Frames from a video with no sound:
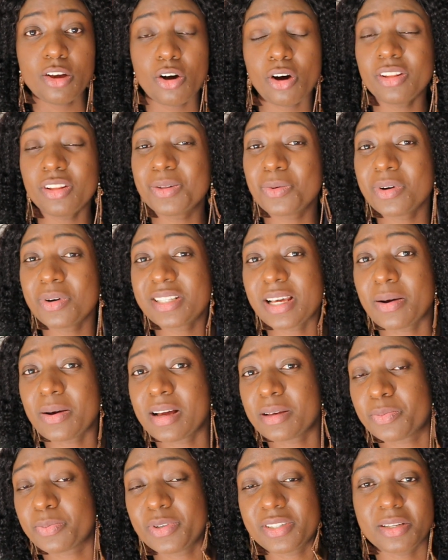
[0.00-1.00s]
or the ones that
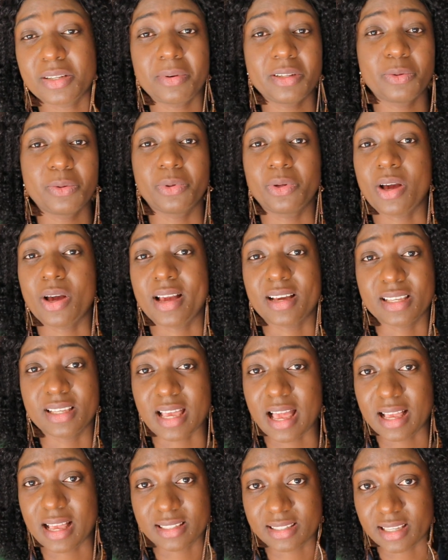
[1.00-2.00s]
will happen is somebody will
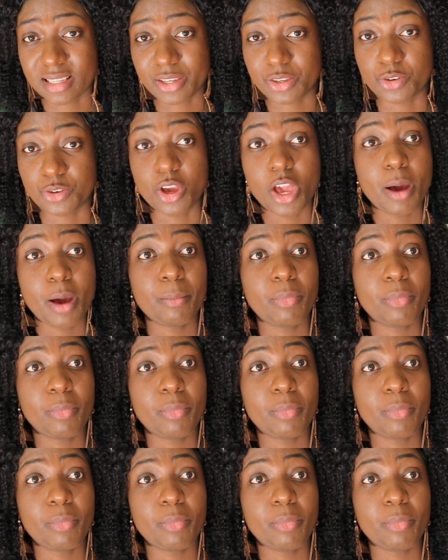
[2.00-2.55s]
not answer you.